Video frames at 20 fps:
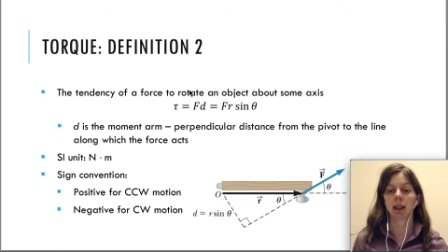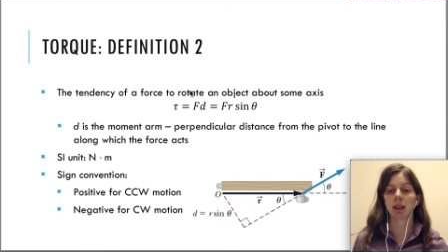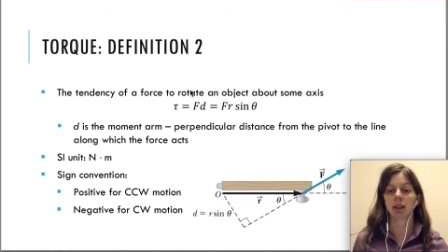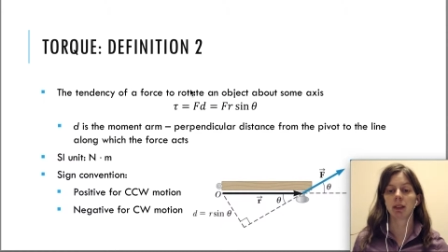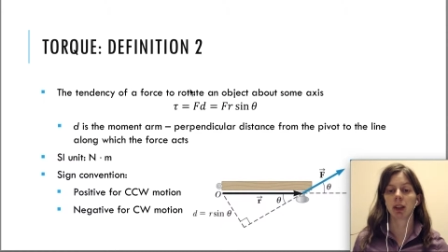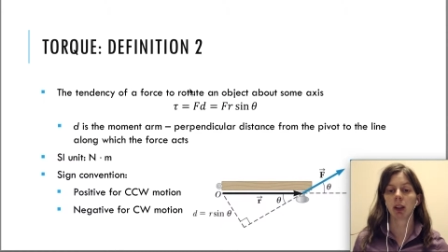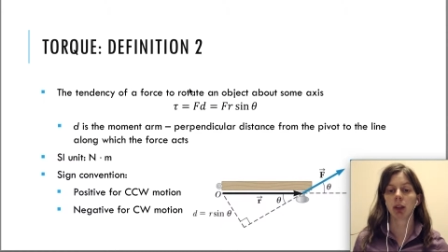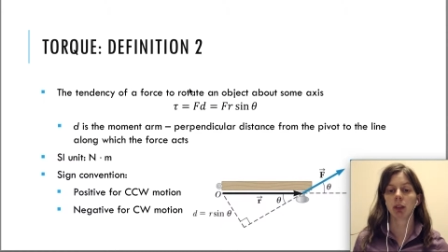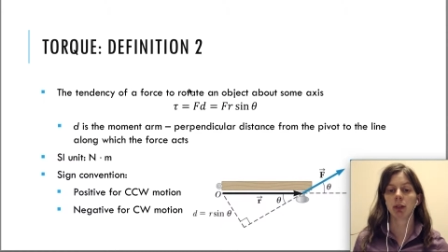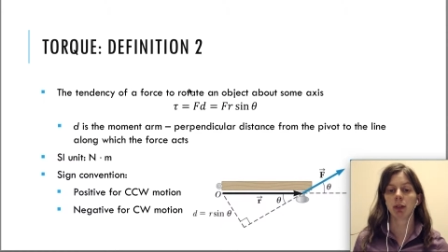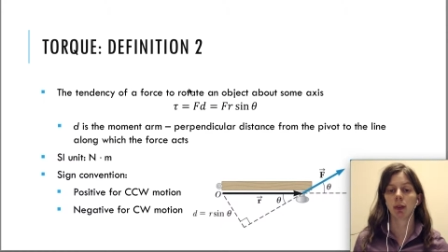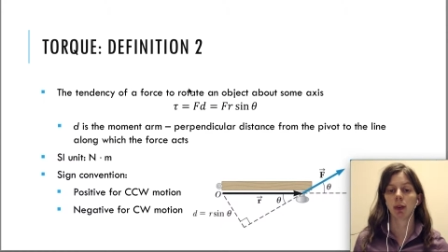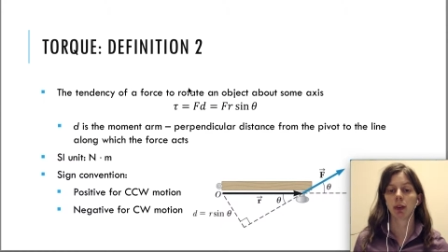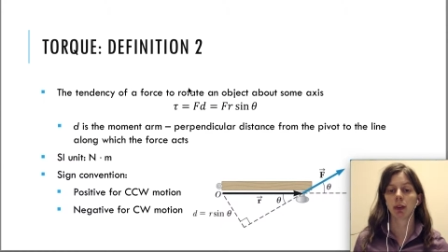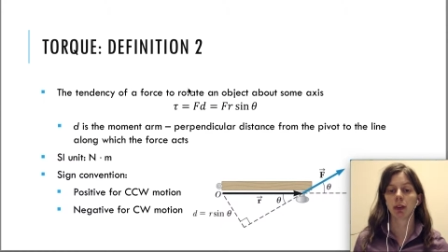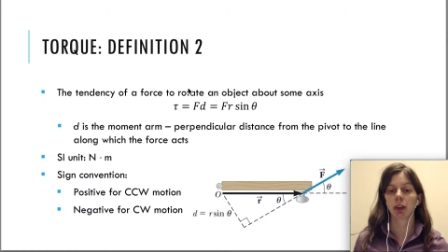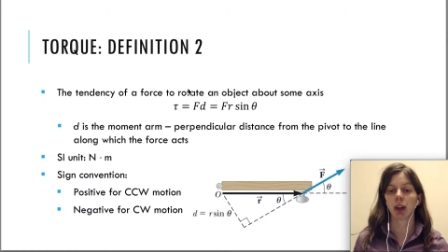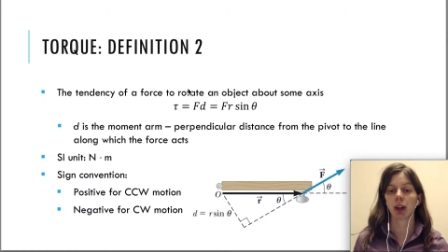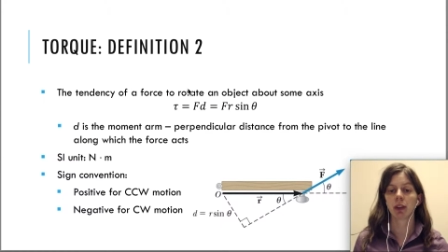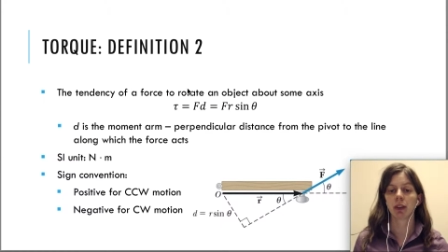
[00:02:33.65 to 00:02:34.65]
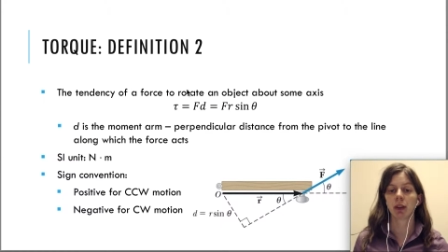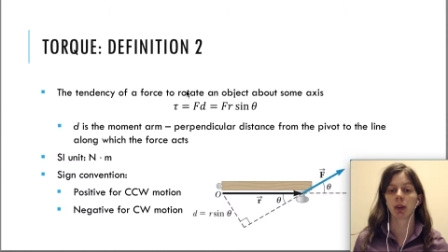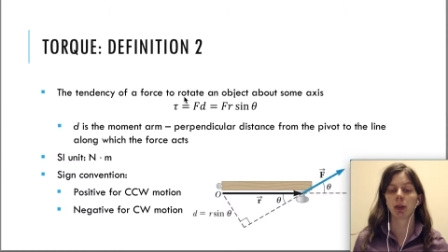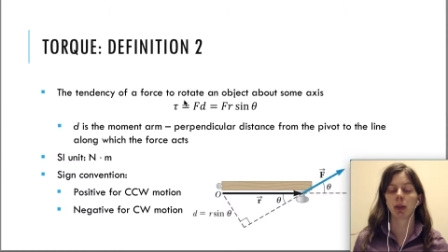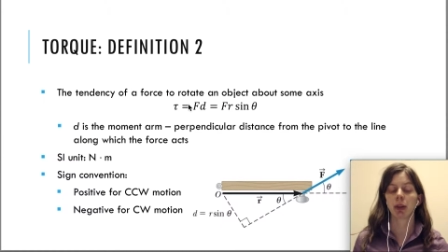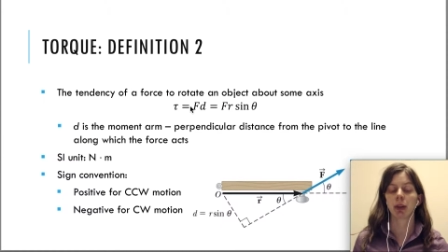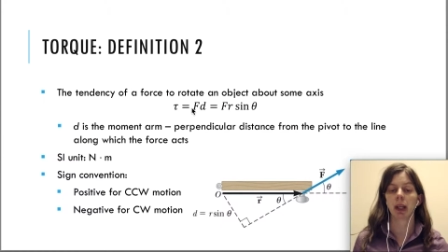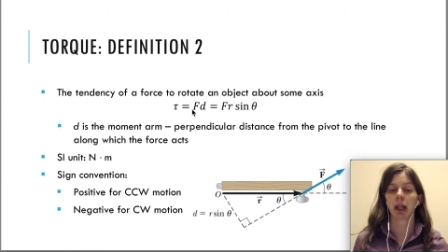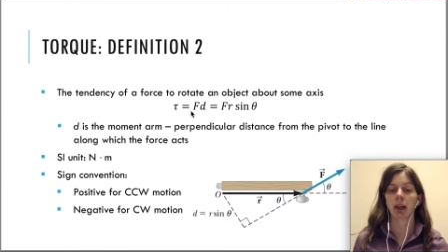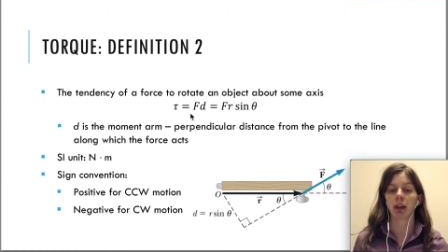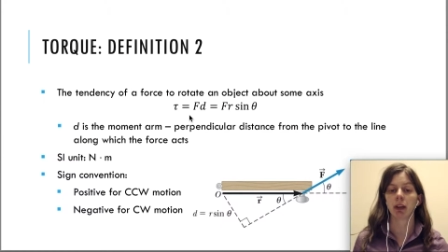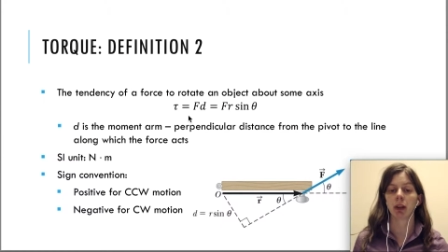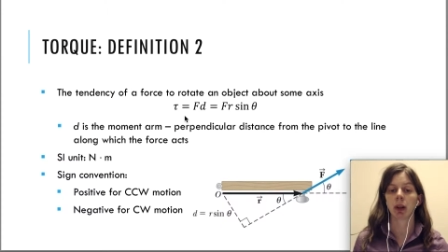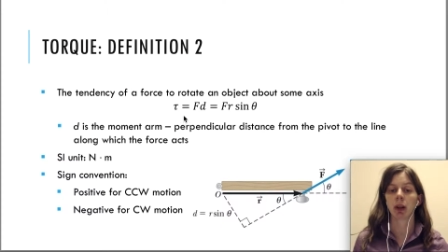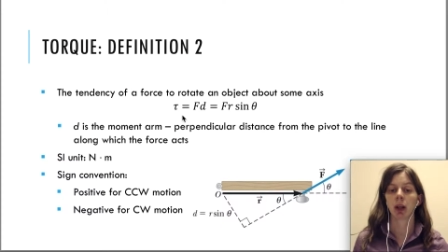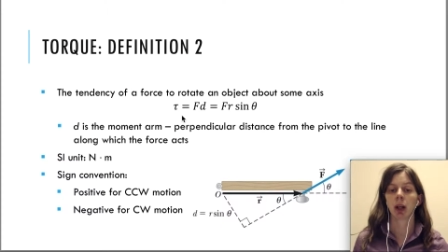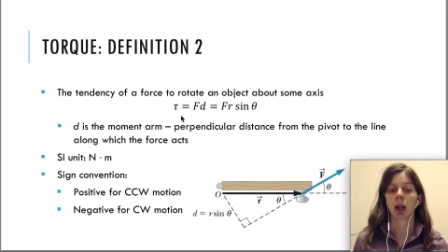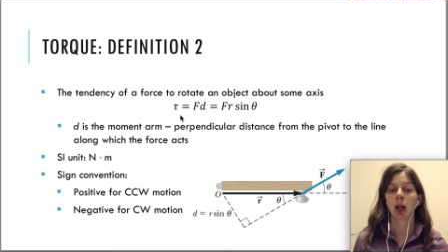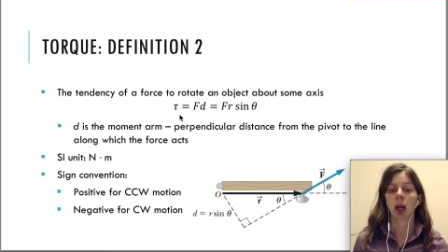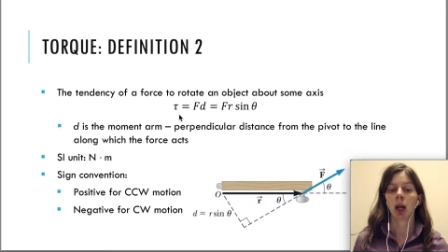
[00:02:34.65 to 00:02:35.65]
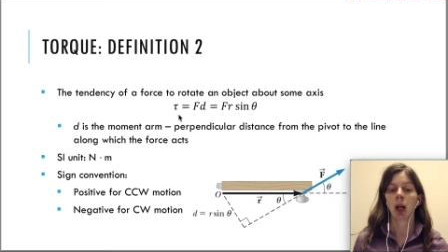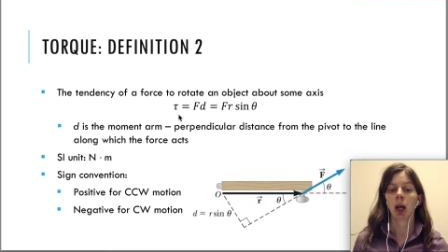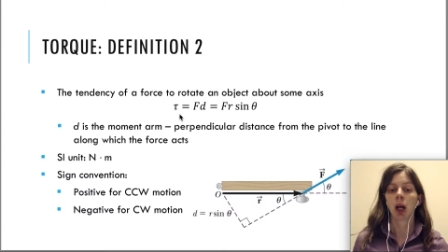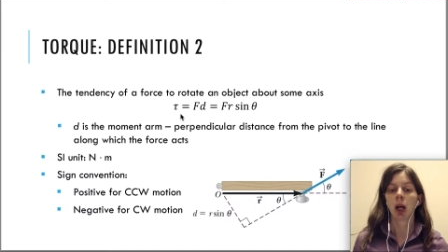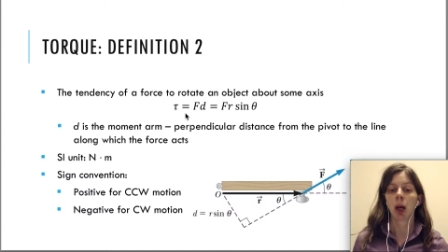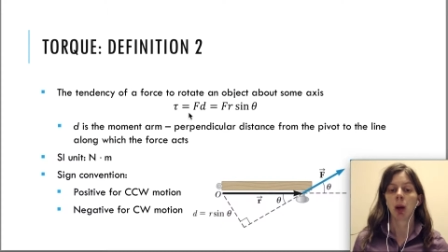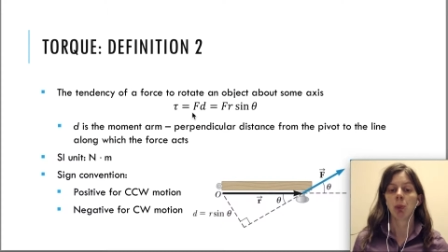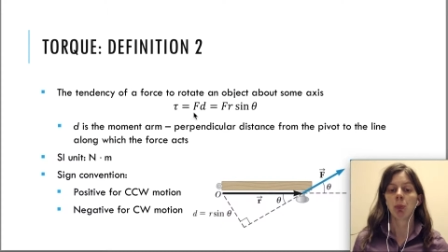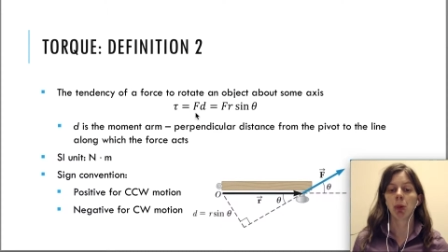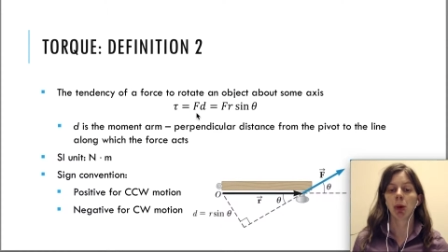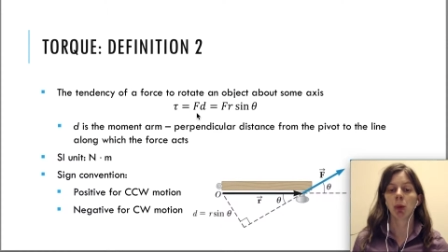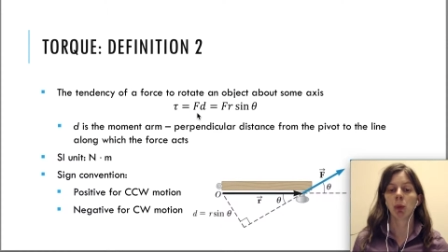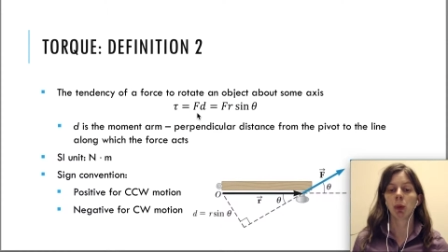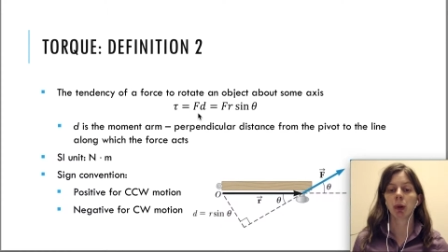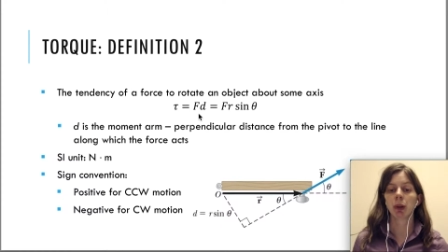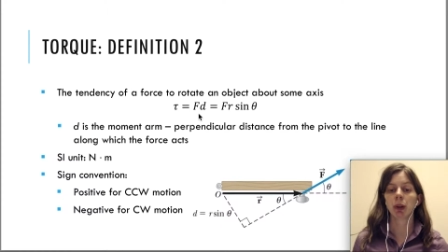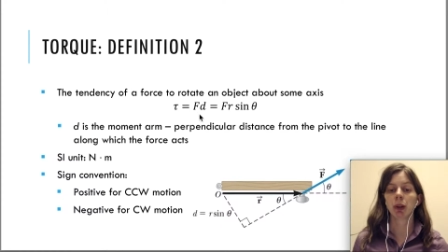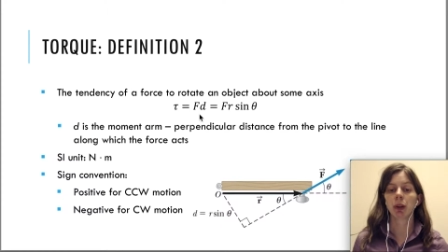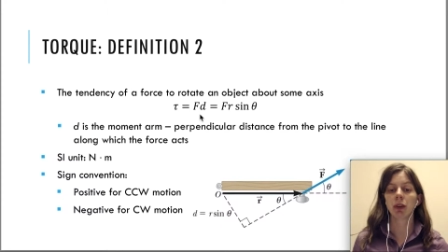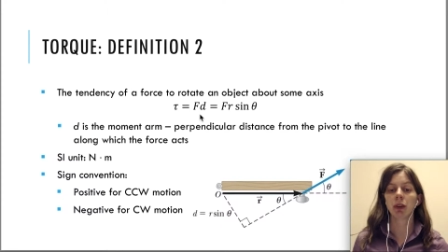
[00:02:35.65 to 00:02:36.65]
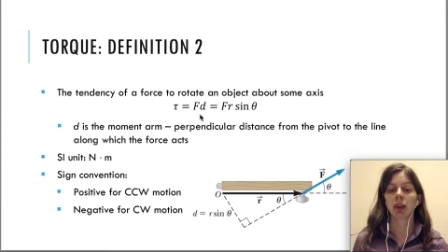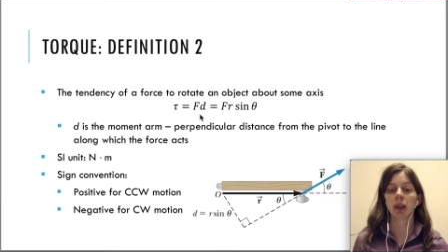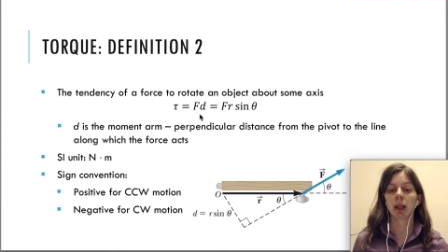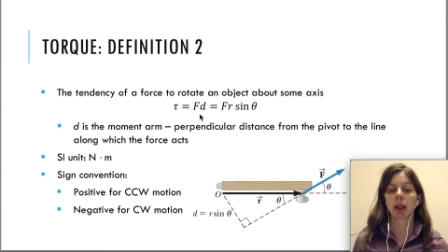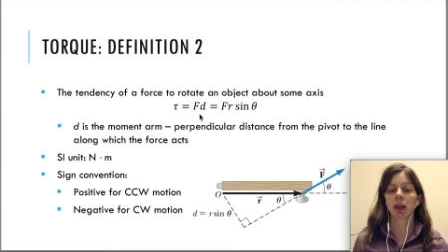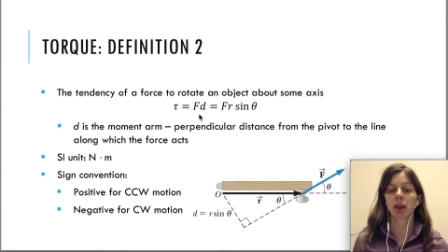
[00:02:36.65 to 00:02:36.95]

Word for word: still a force causing rotation, but we're using a